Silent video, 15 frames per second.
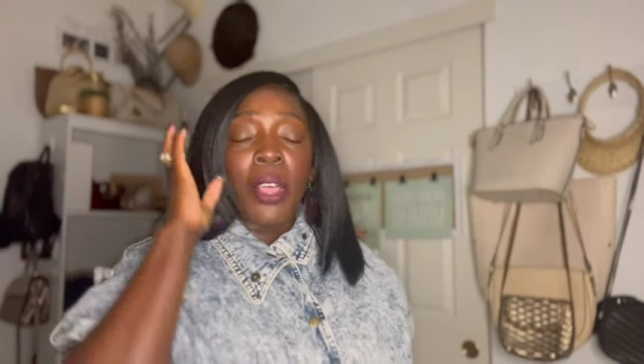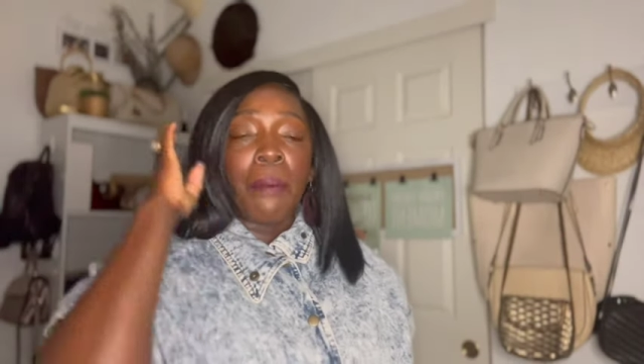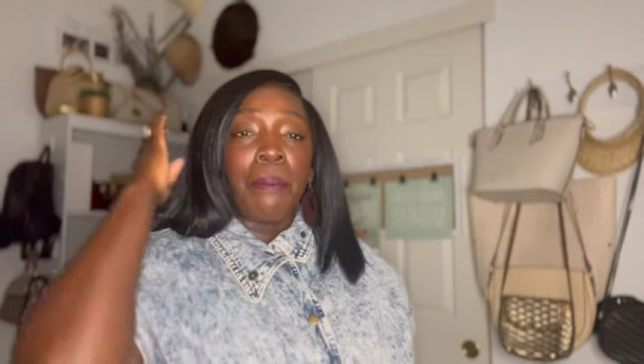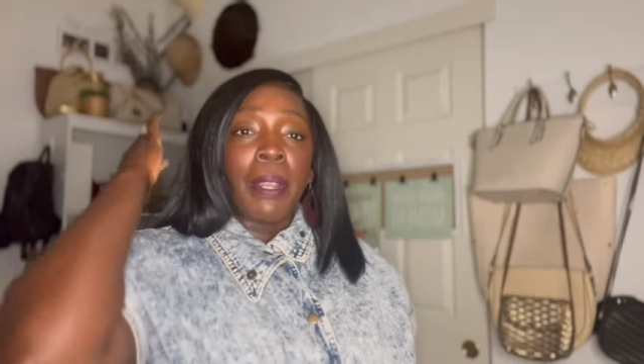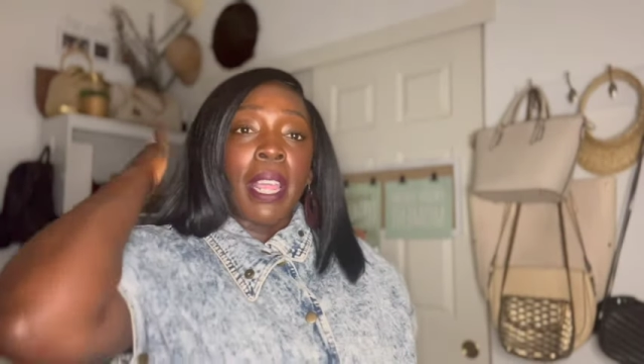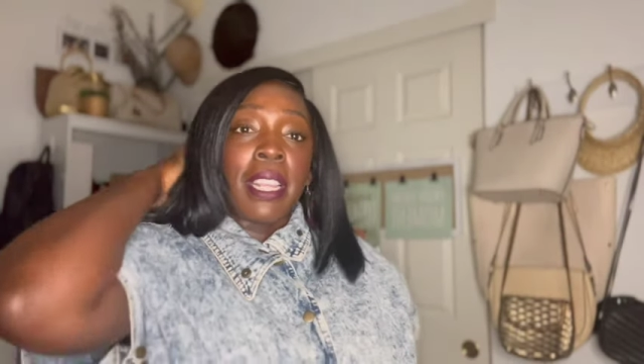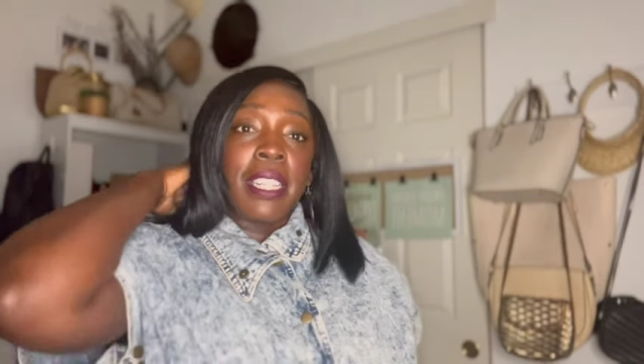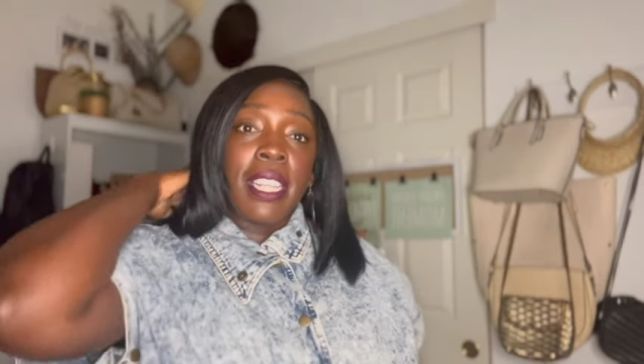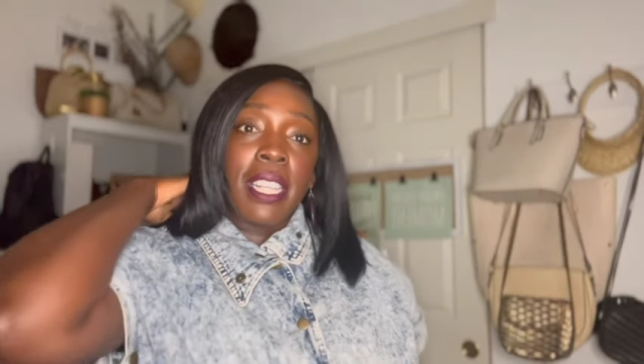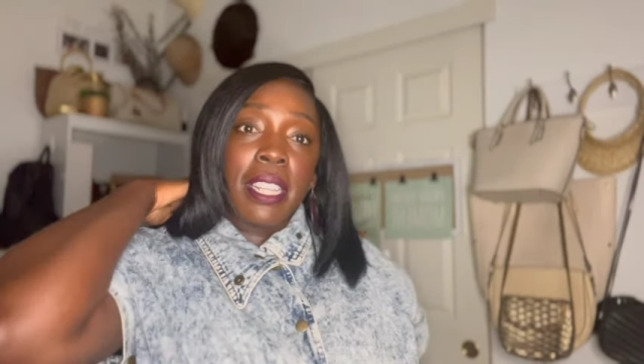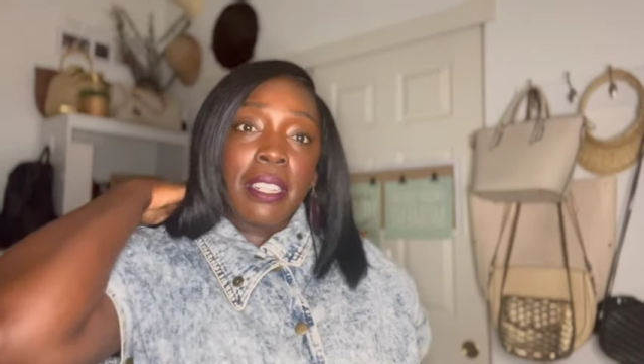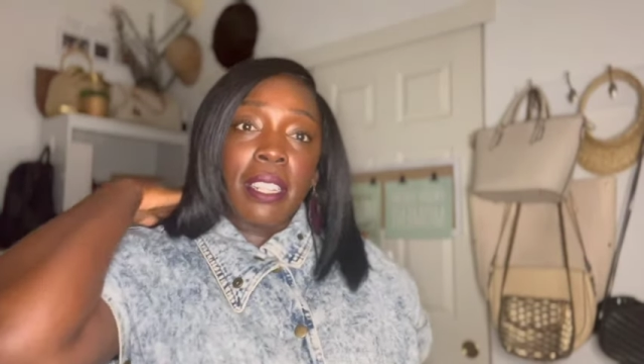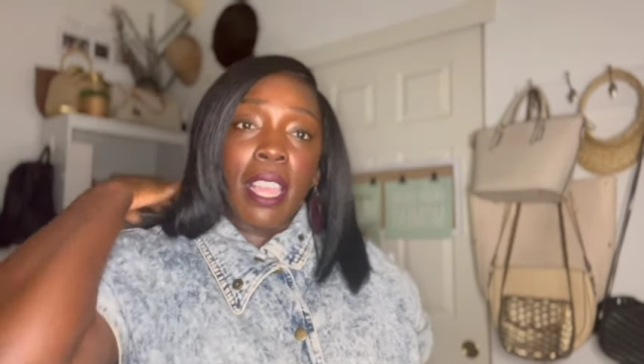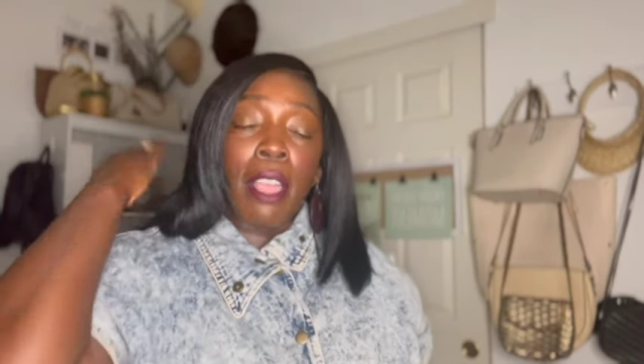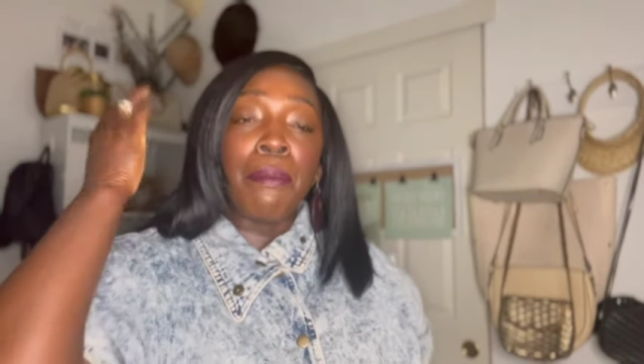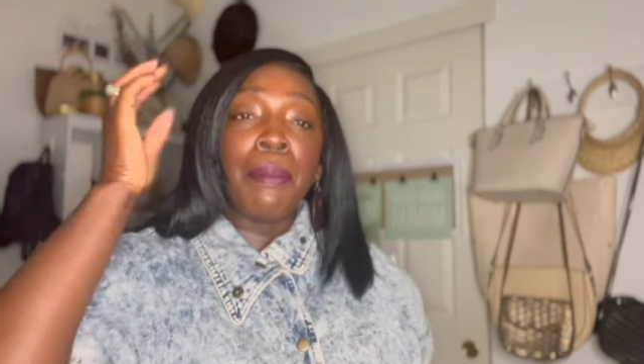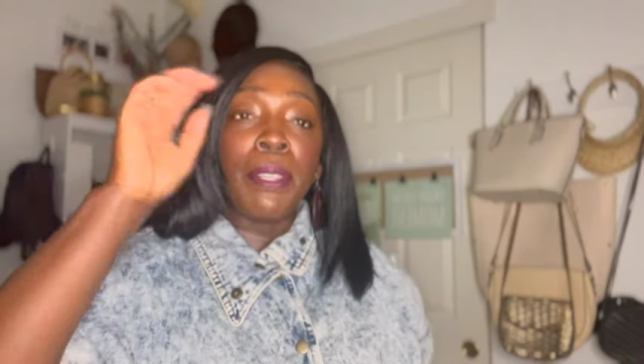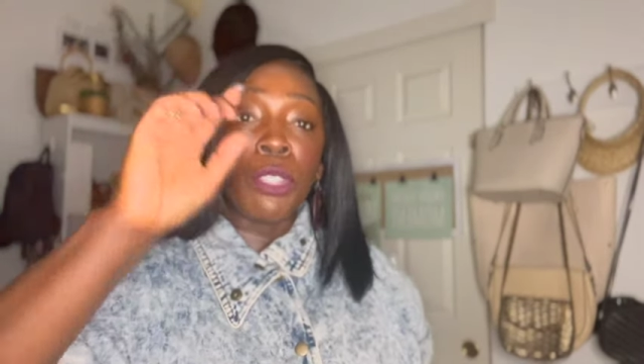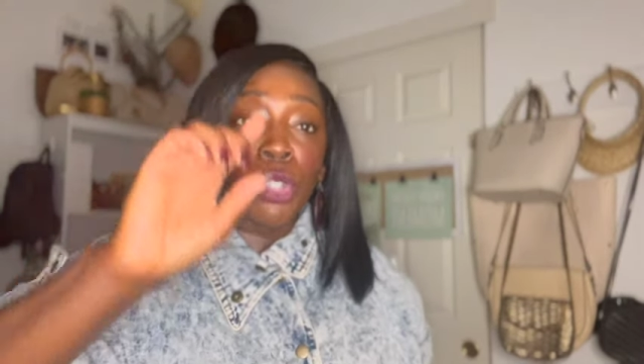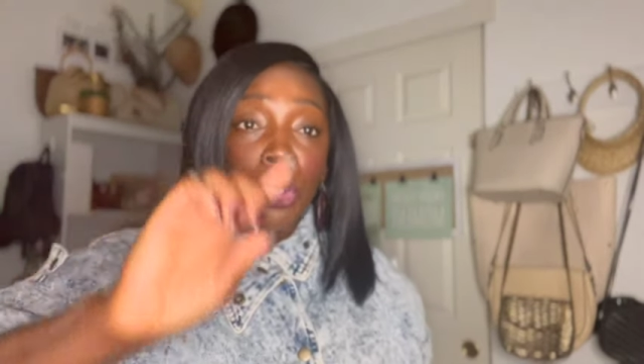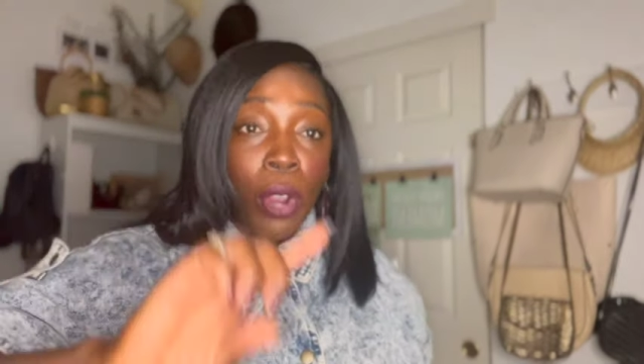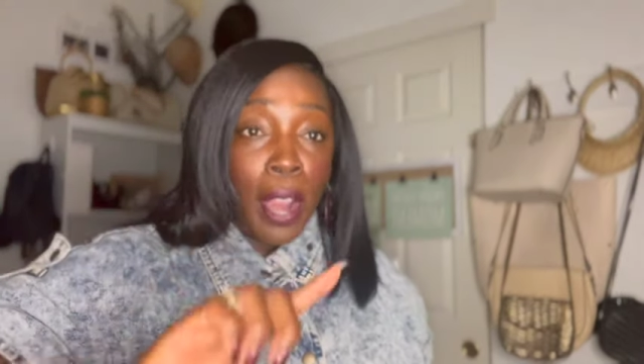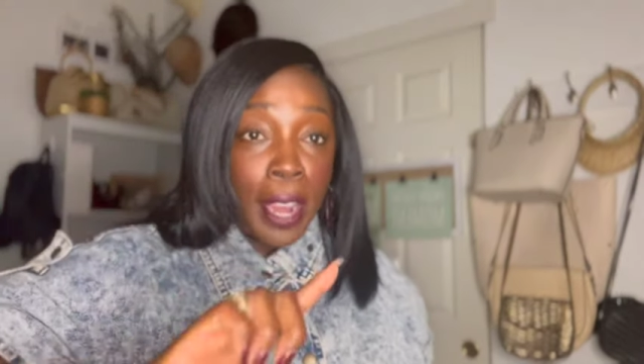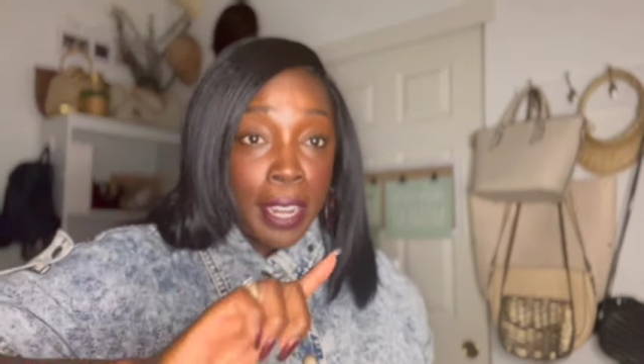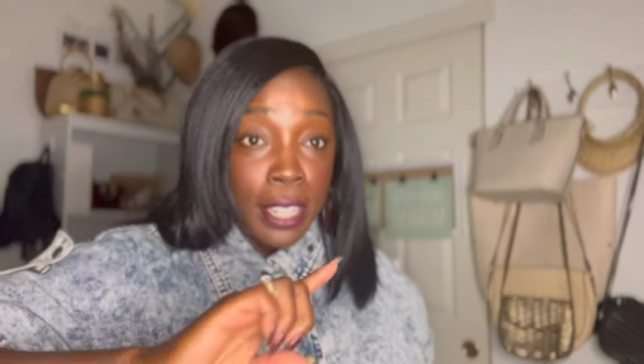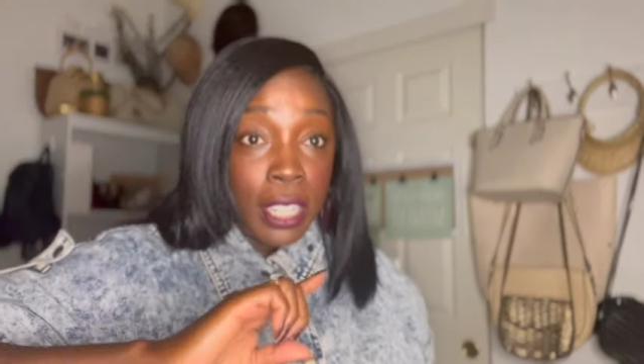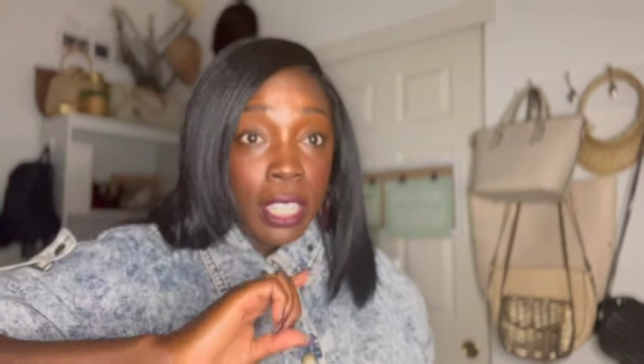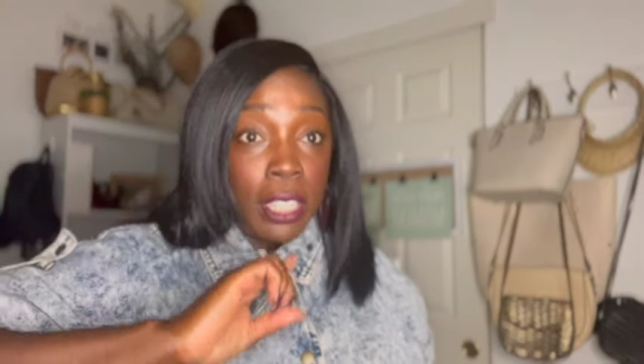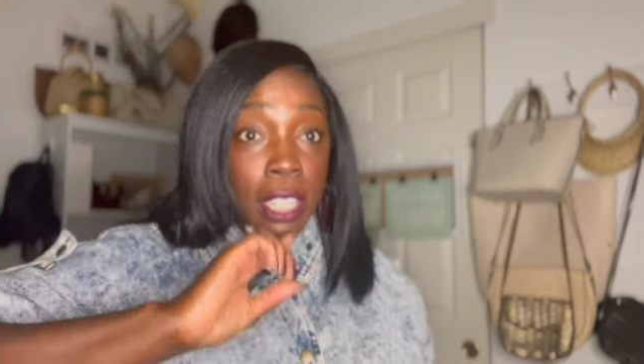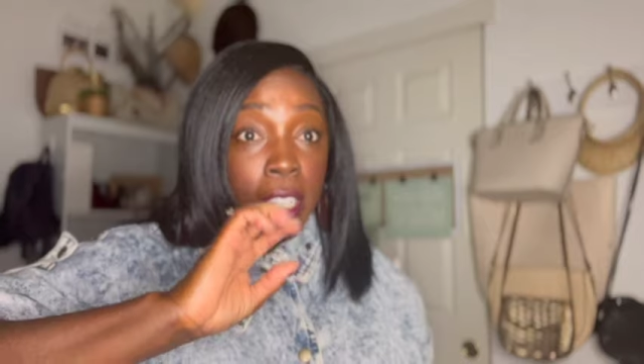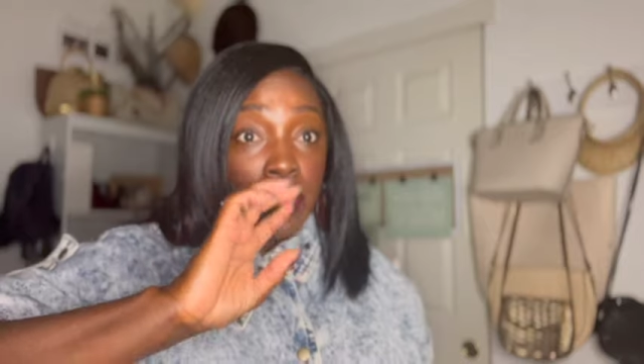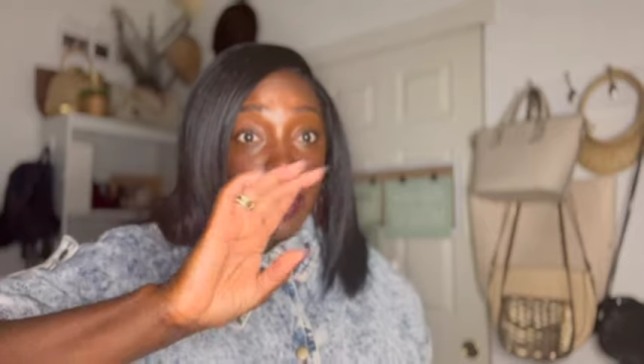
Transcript: but I did, I've been trying to look